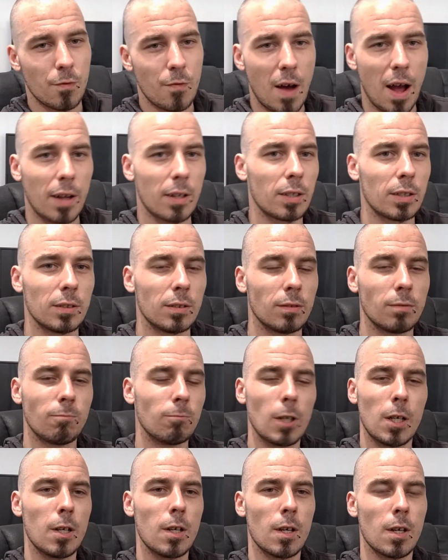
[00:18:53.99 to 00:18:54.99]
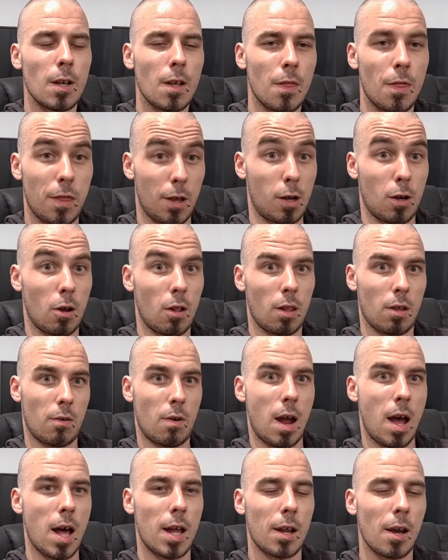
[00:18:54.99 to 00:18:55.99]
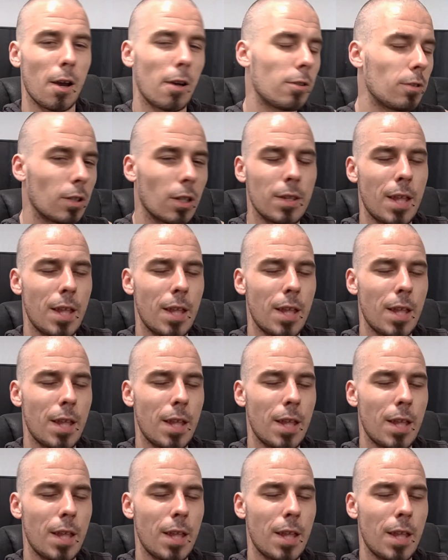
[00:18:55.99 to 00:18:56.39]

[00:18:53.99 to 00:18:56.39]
fucking the Colorado.